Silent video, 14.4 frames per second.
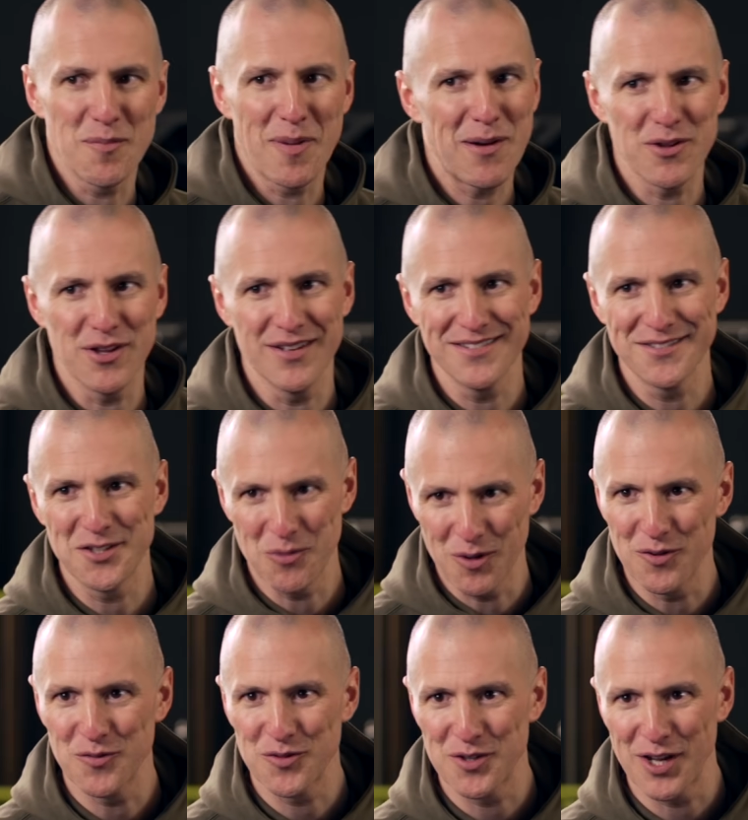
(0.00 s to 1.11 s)
power though. You
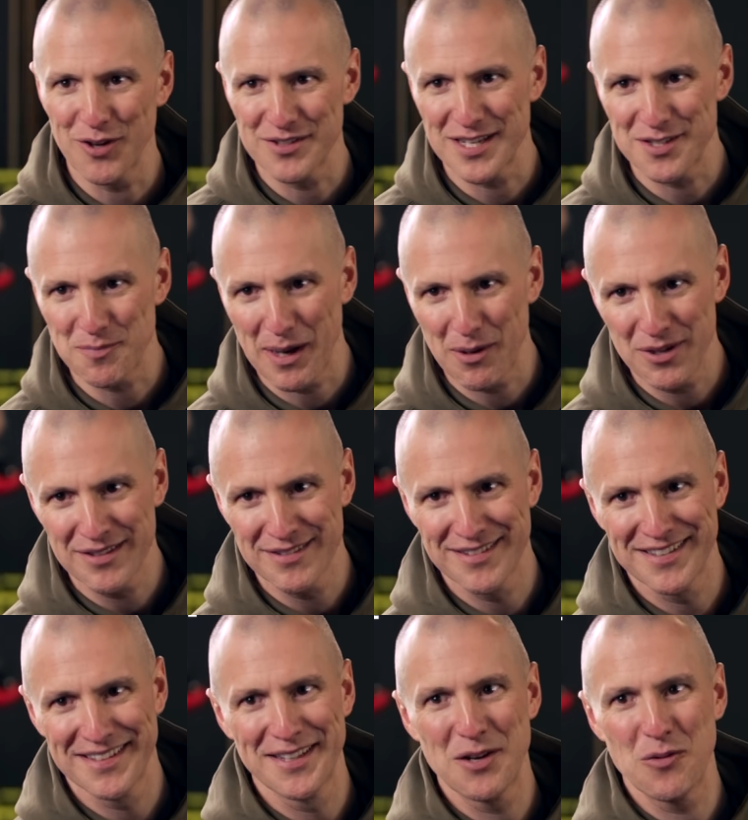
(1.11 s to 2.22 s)
want Deontay's power
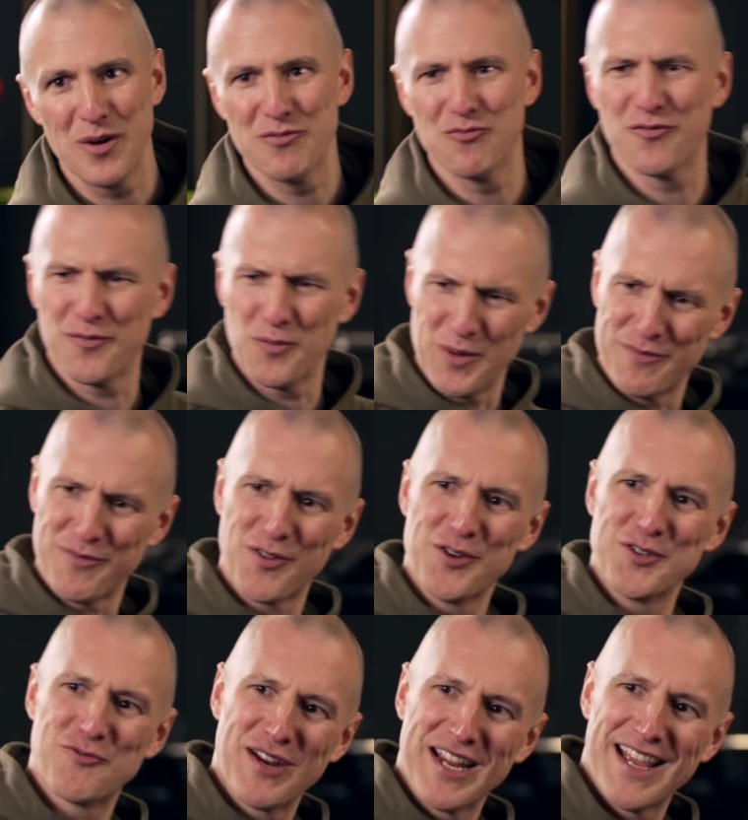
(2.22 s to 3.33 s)
with
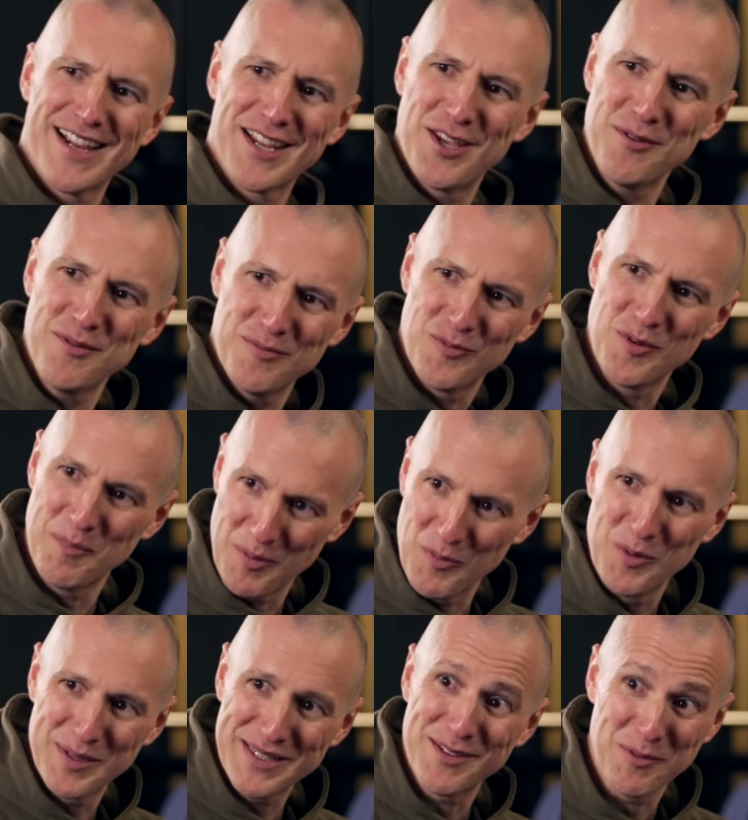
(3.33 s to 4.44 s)
Floyd's ring IQ? We're
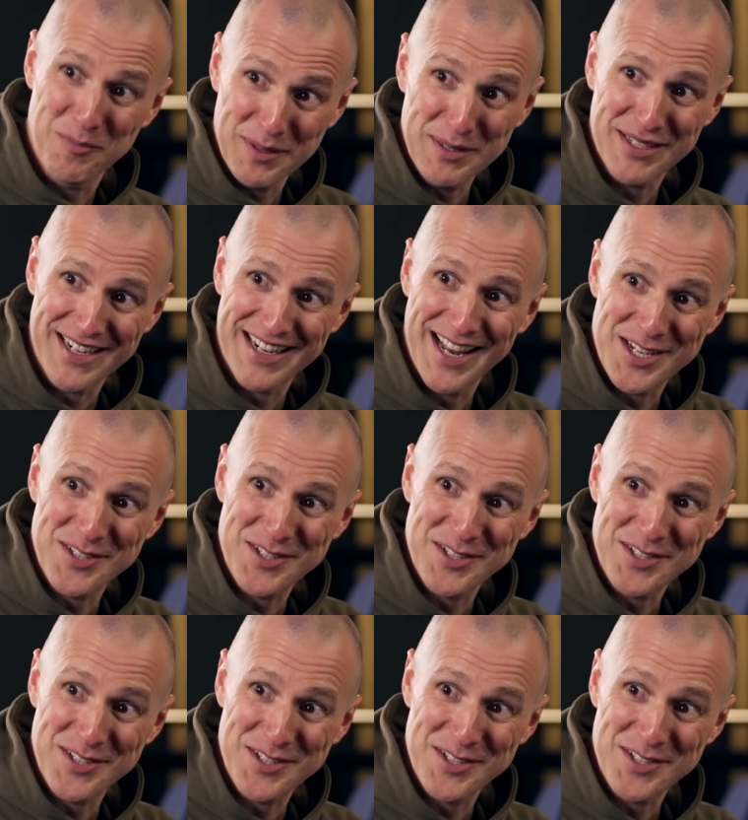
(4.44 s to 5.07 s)
building a nice.